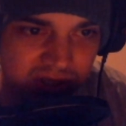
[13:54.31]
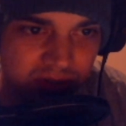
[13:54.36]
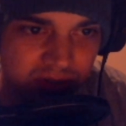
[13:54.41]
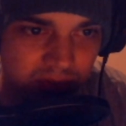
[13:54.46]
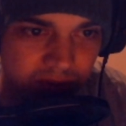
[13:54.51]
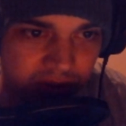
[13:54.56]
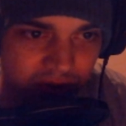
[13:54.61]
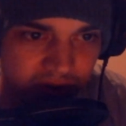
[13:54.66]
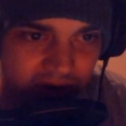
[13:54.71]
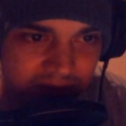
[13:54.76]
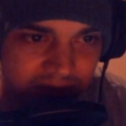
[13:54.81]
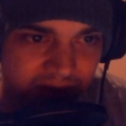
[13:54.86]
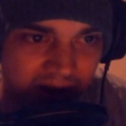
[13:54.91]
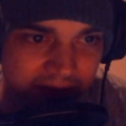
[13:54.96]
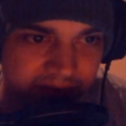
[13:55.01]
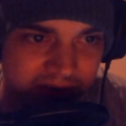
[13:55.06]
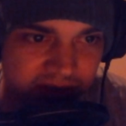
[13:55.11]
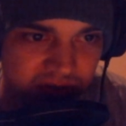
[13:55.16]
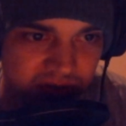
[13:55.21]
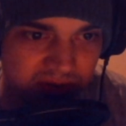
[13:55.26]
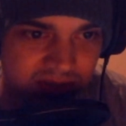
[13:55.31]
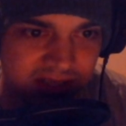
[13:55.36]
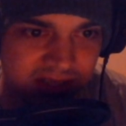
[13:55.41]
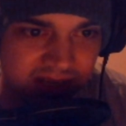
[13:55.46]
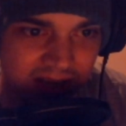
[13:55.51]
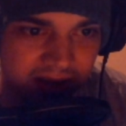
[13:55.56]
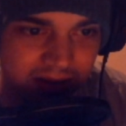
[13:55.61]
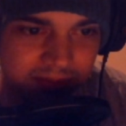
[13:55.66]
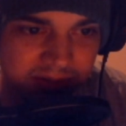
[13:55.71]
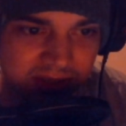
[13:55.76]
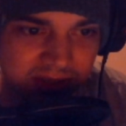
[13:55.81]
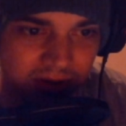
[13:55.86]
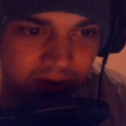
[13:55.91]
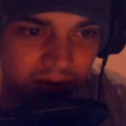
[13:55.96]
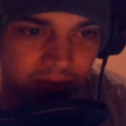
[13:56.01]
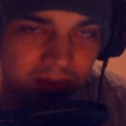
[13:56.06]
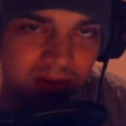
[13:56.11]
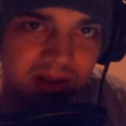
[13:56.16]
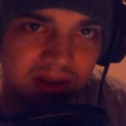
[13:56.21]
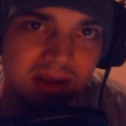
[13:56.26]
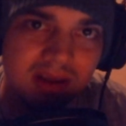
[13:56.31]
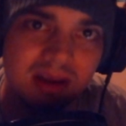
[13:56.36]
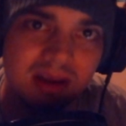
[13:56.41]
to 3,500 subs, so